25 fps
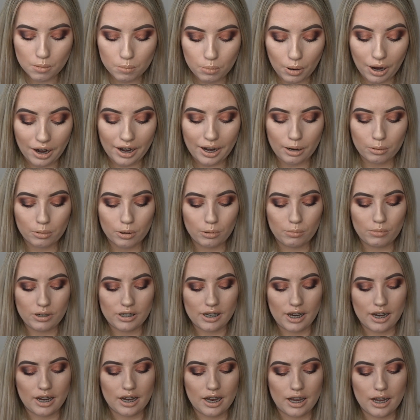But I am going to be
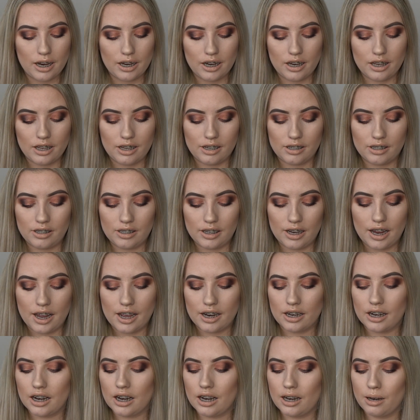taking this
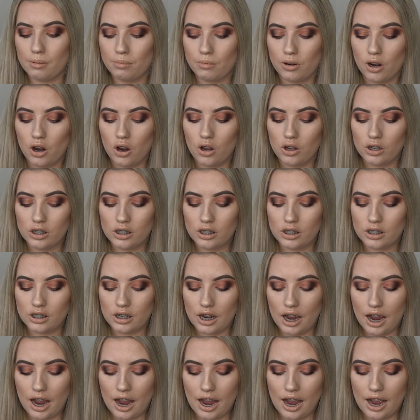cyan lip gloss
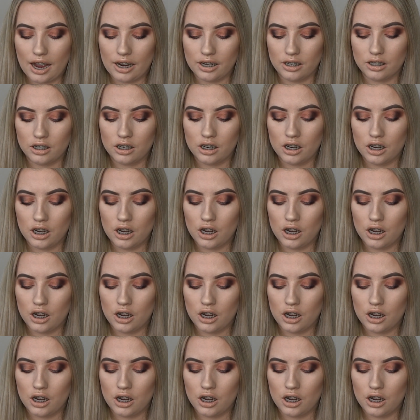and